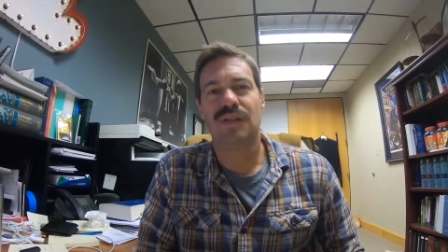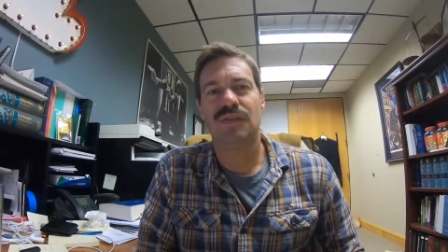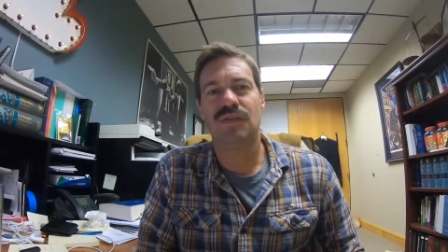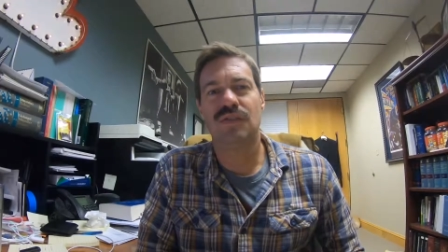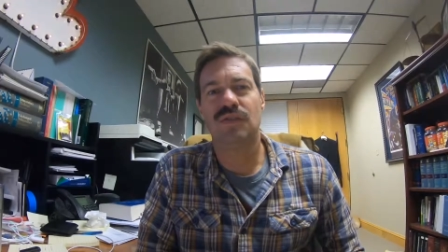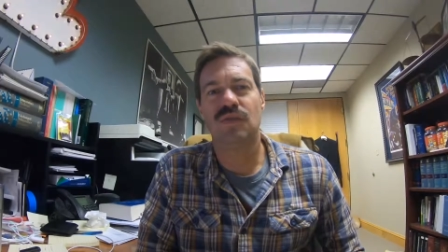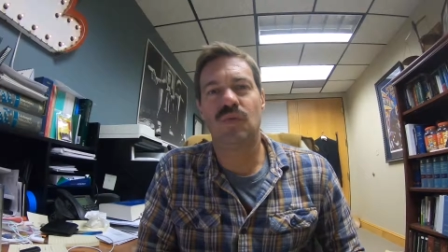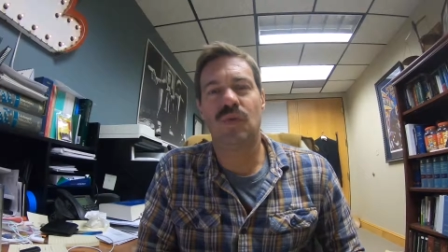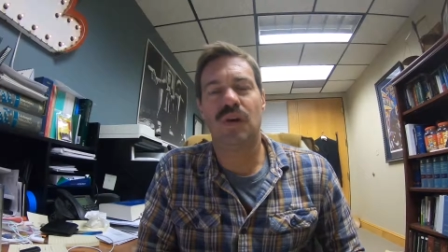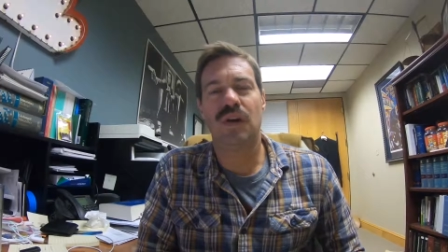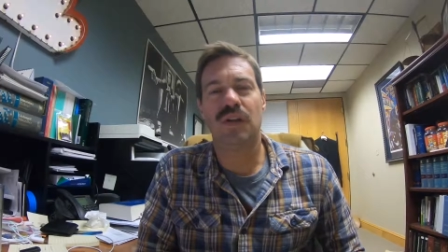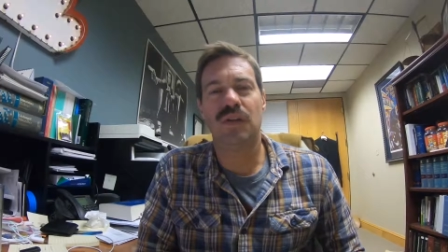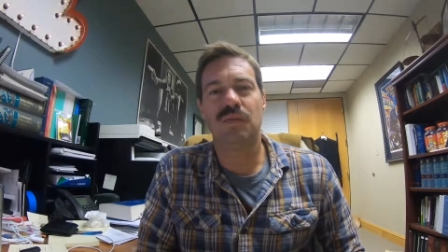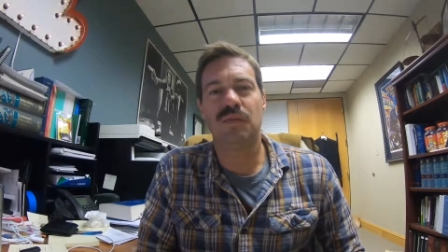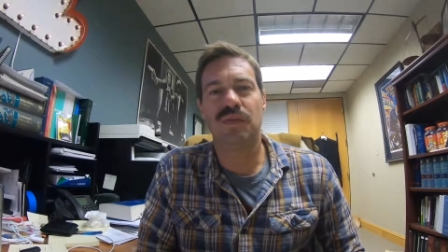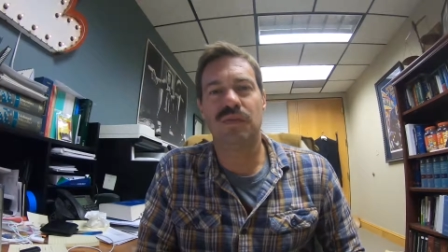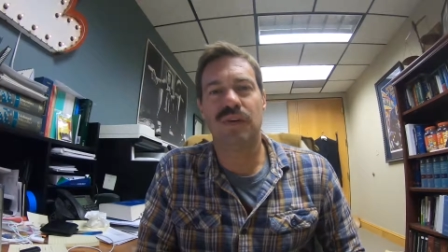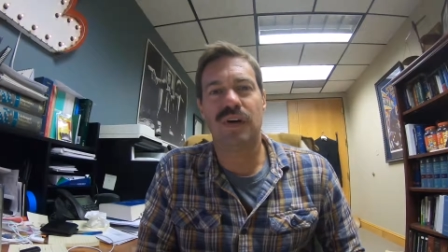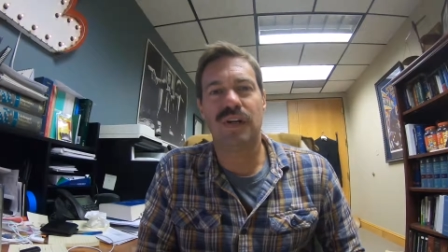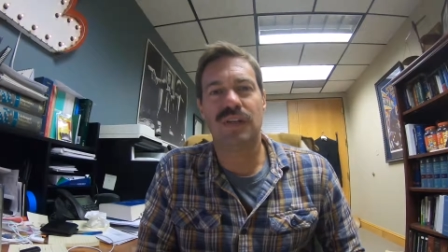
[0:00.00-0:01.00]
She's wanted to
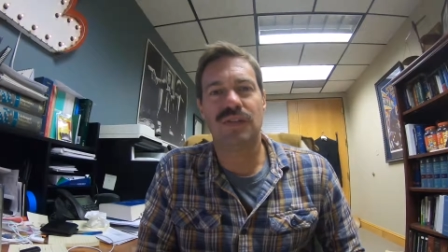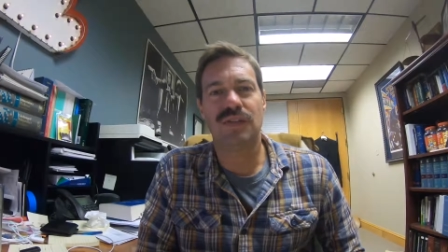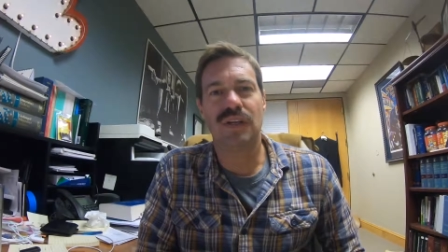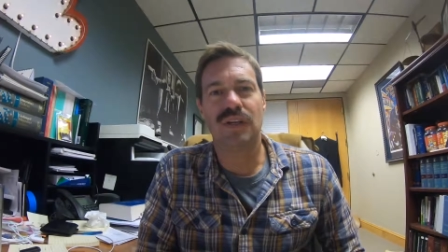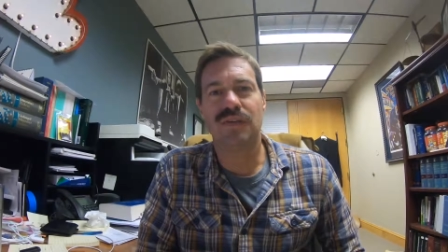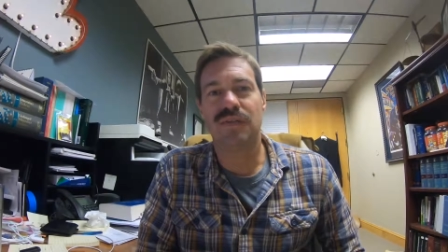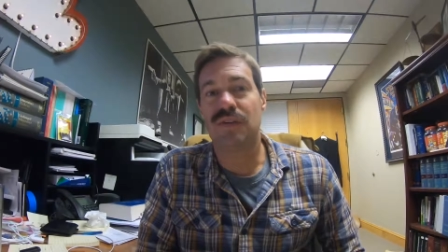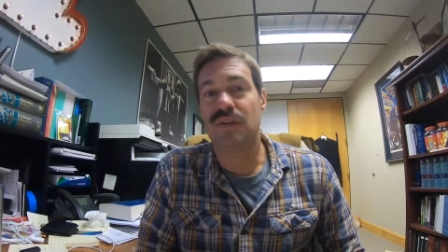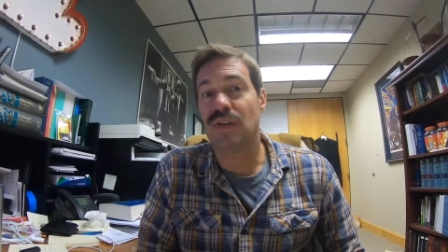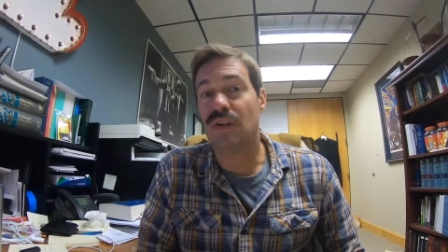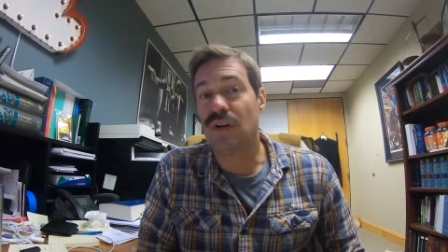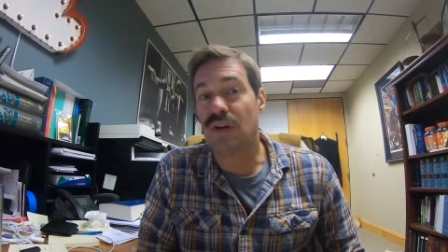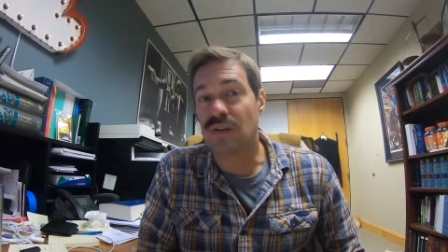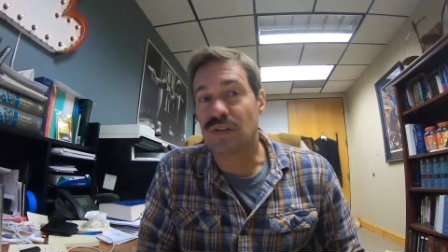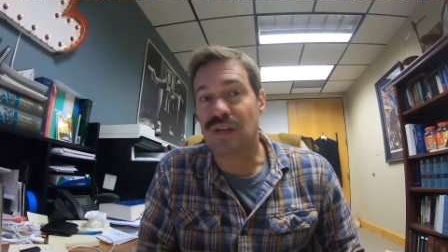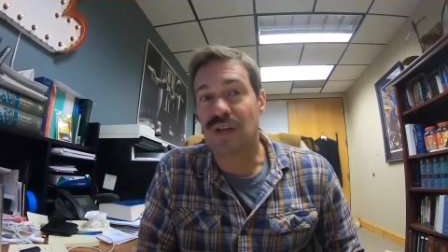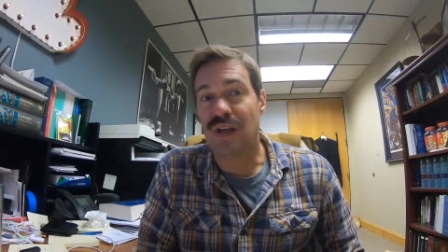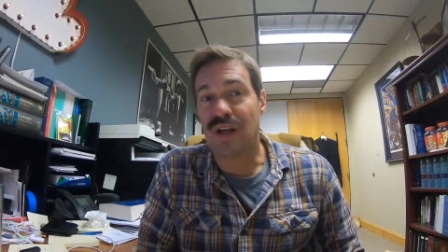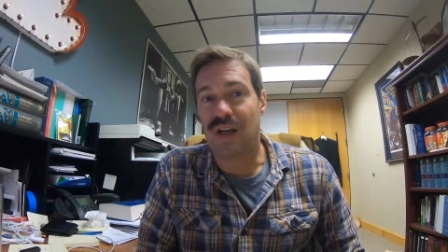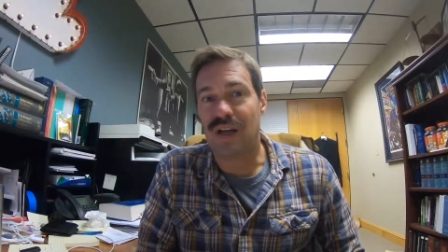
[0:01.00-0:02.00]
move out of state for a long
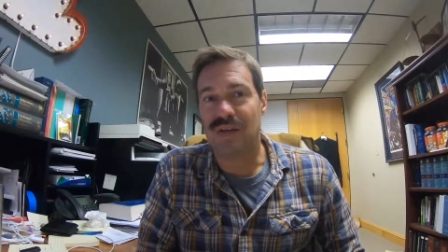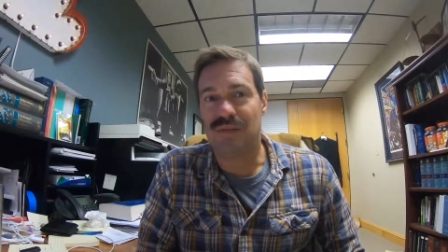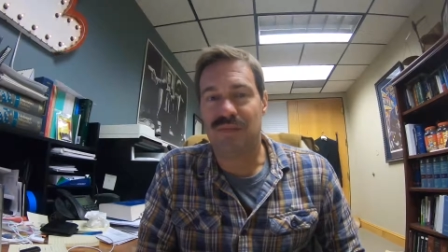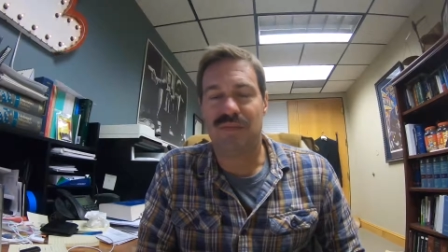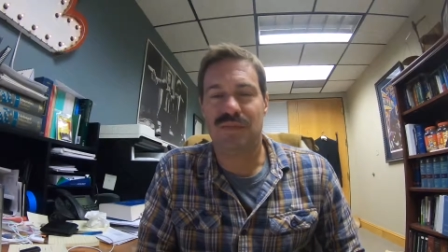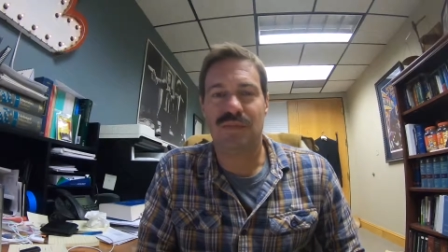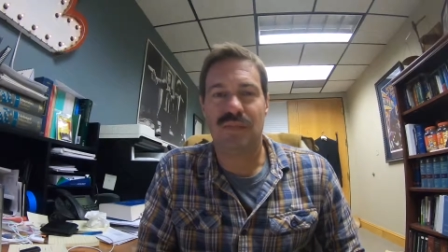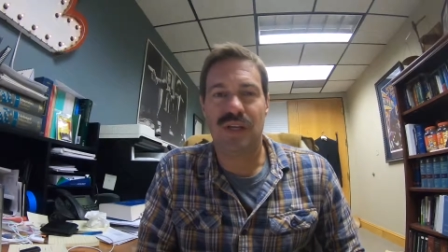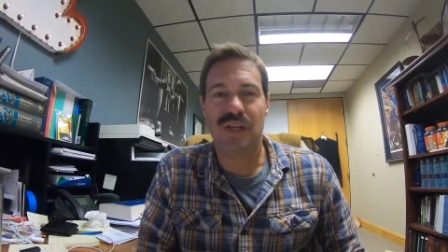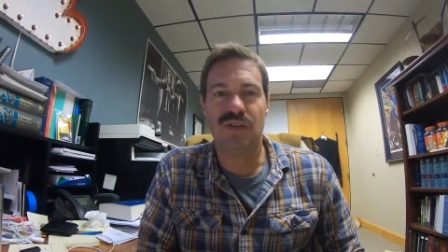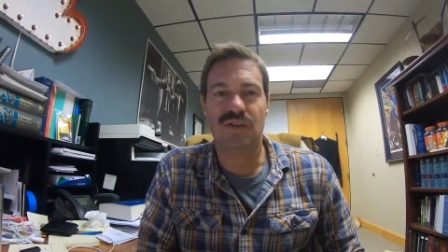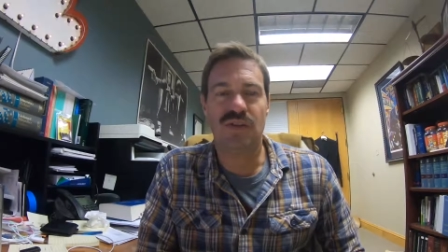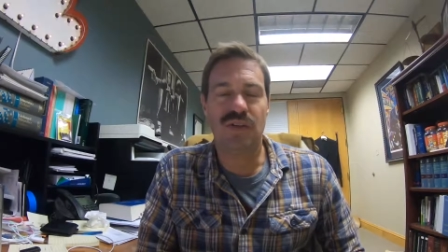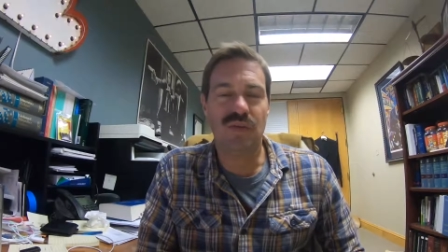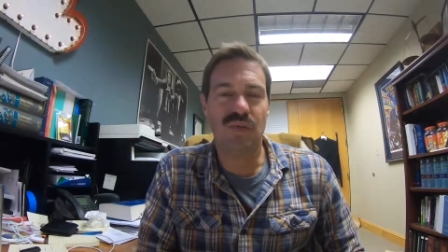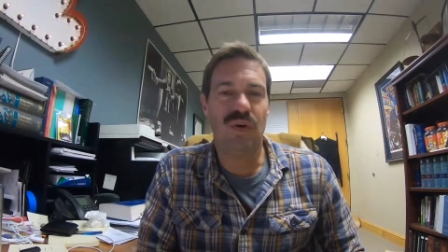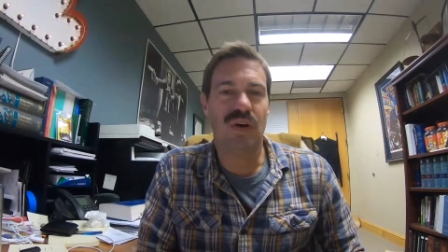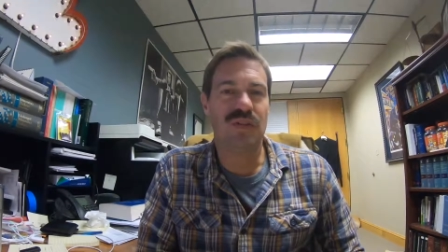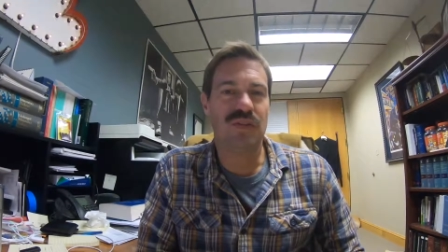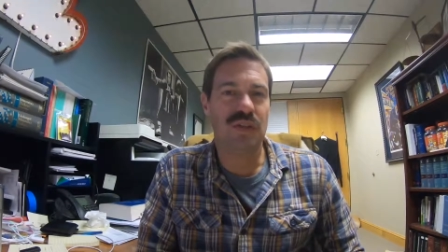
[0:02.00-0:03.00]
time, and she
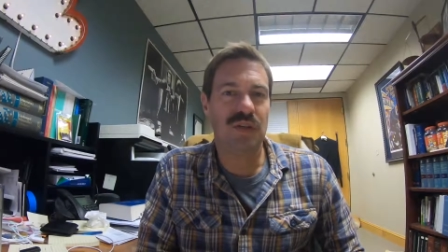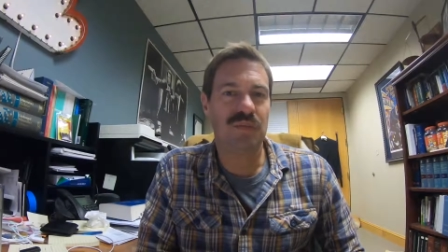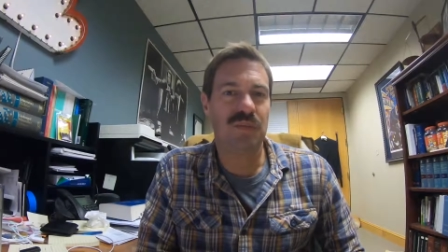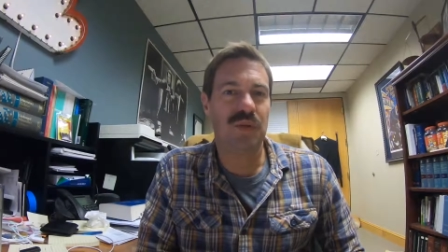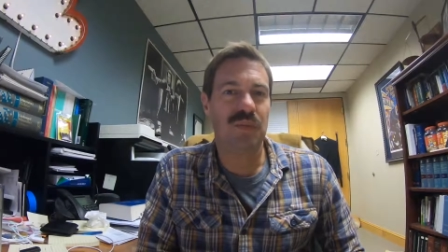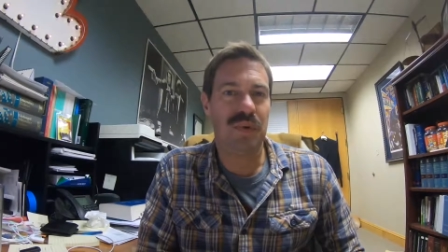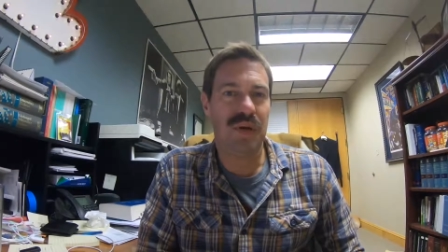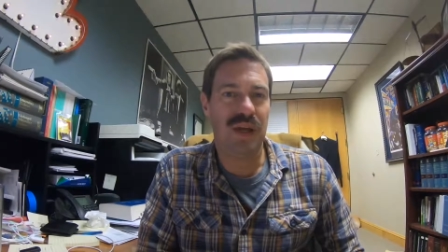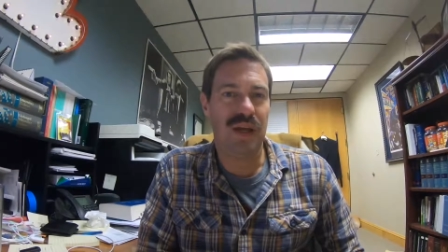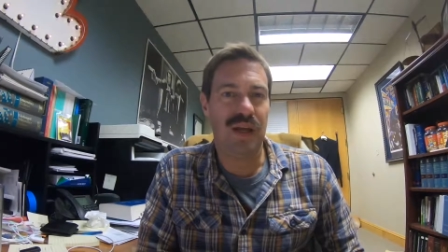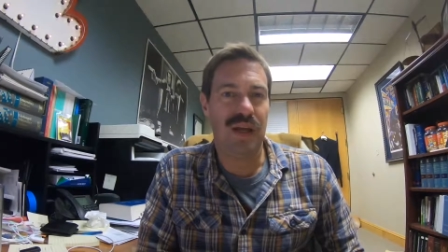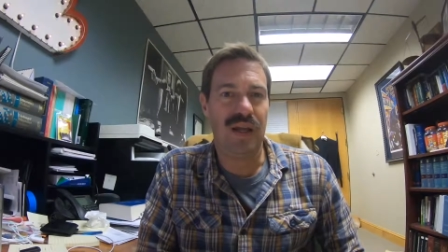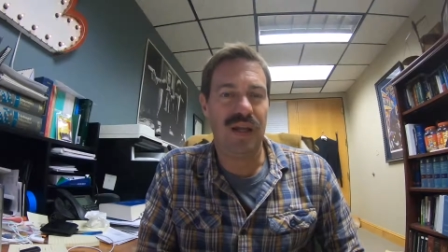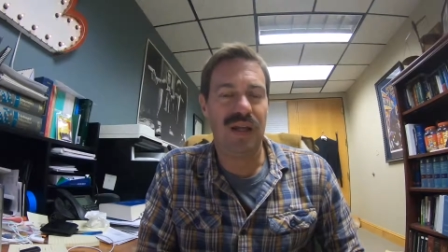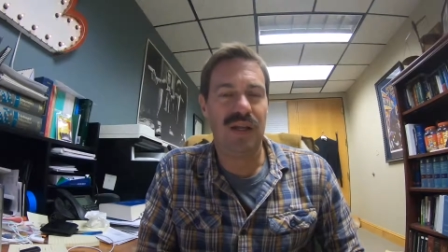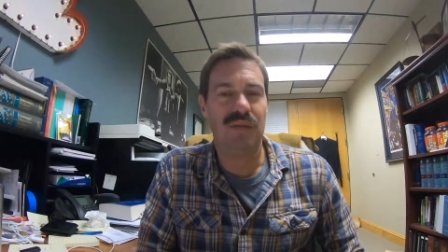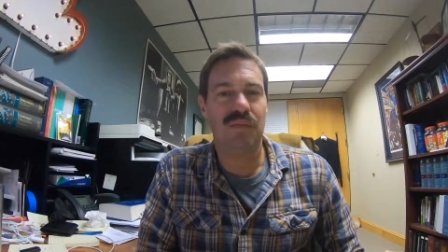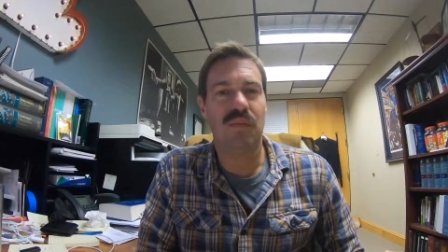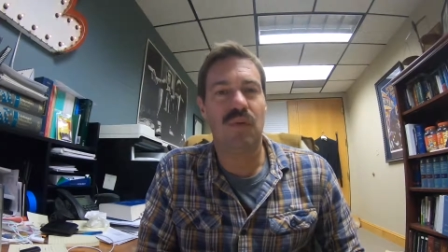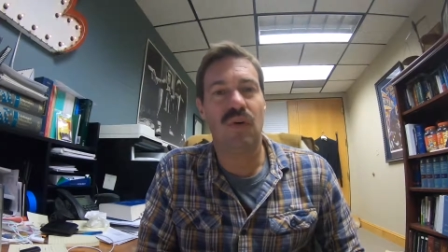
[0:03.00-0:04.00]
wants him to
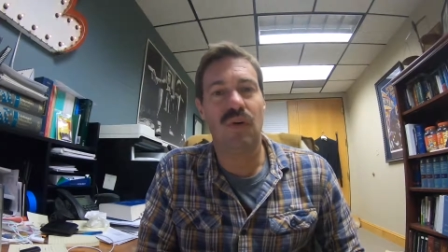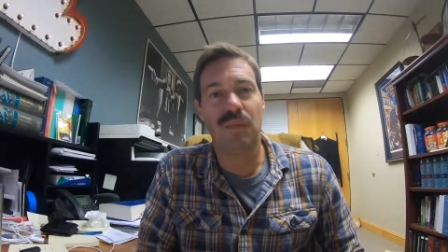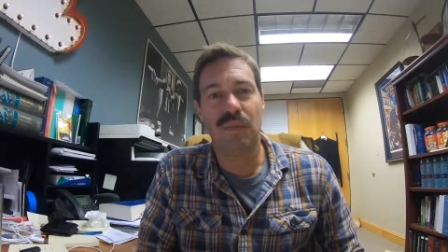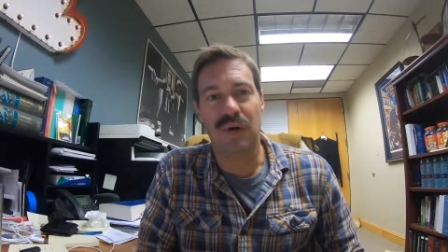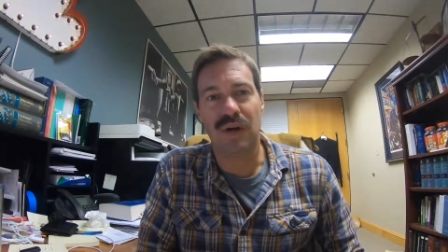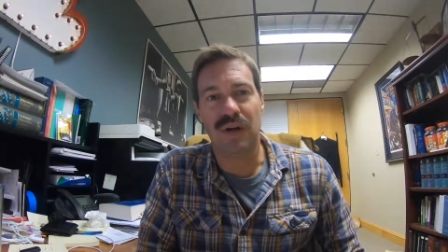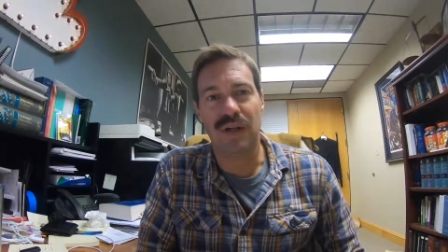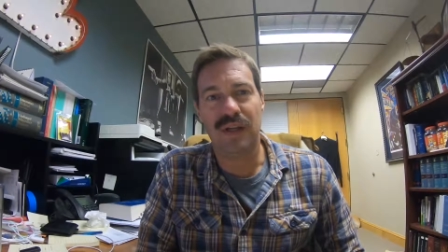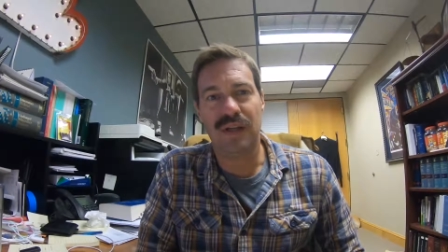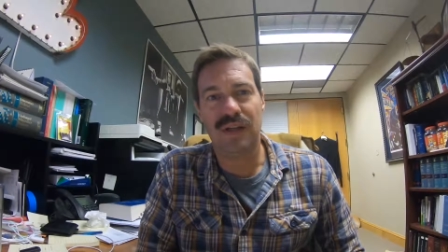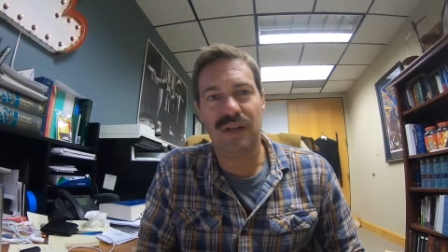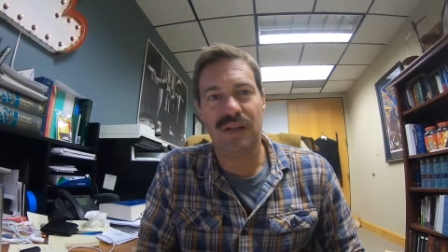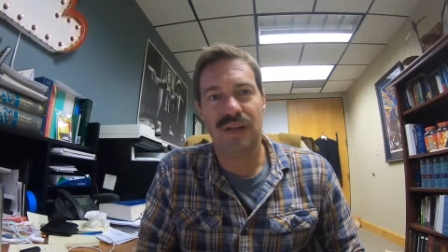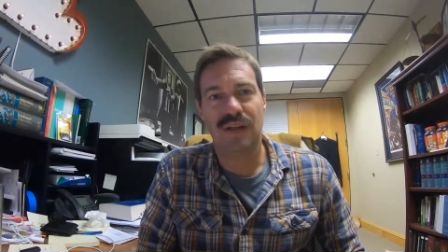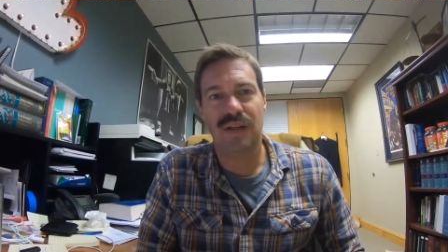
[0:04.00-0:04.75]
pay more money,